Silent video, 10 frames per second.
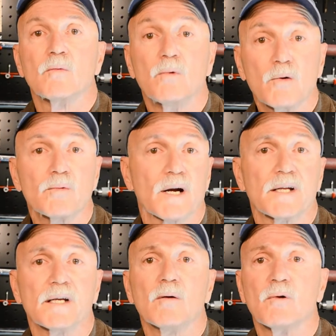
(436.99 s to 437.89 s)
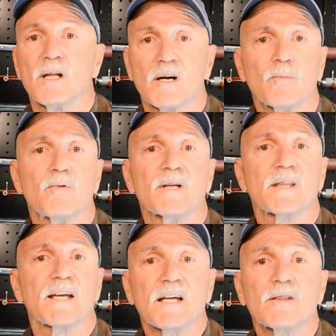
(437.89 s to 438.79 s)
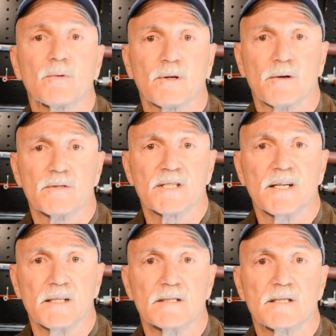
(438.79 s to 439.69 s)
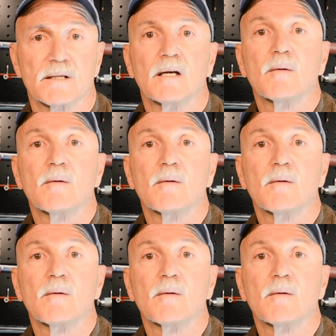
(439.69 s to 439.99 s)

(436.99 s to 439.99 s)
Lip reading: Road Ready will help with either of those needs,